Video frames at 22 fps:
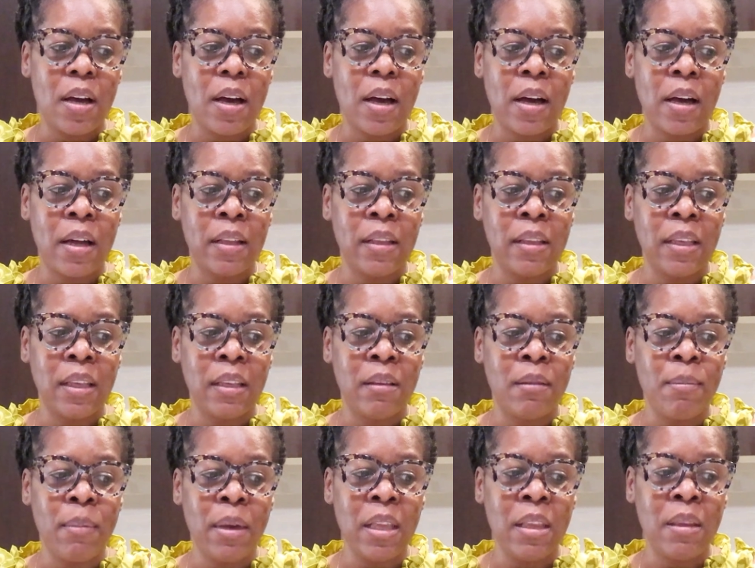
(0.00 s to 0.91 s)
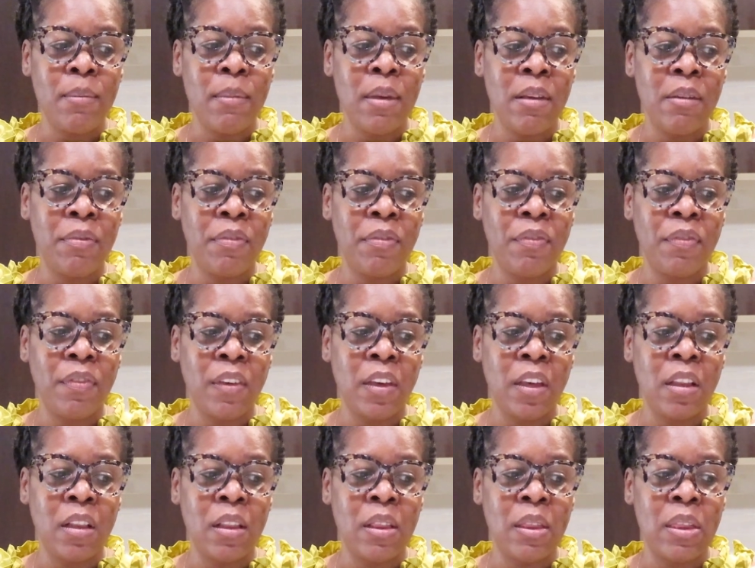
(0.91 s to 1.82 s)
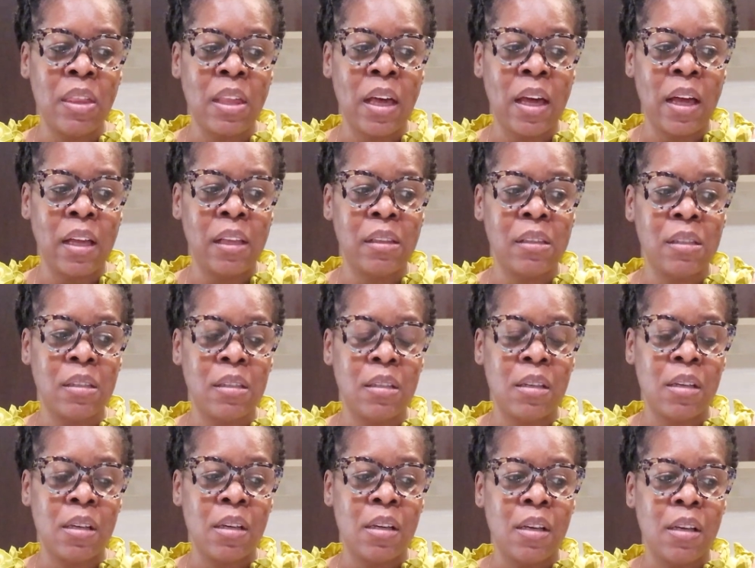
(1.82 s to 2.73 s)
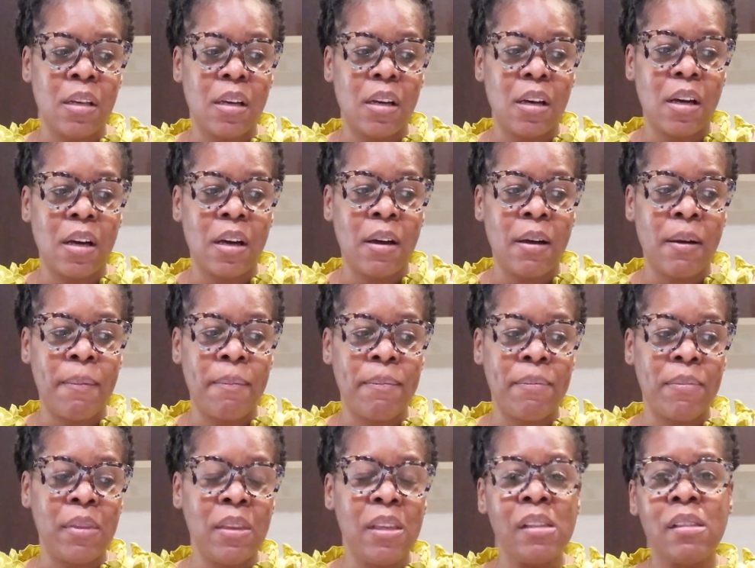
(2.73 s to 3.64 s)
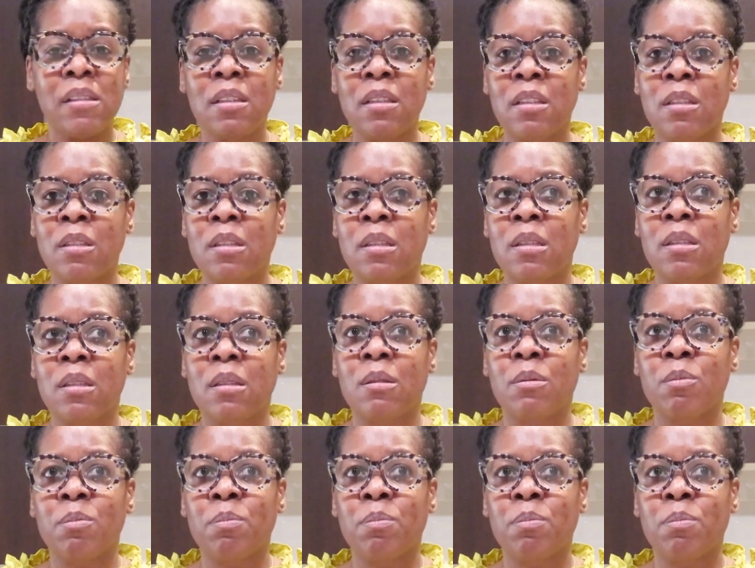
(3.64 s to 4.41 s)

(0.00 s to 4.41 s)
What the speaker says: and it made me feel that this is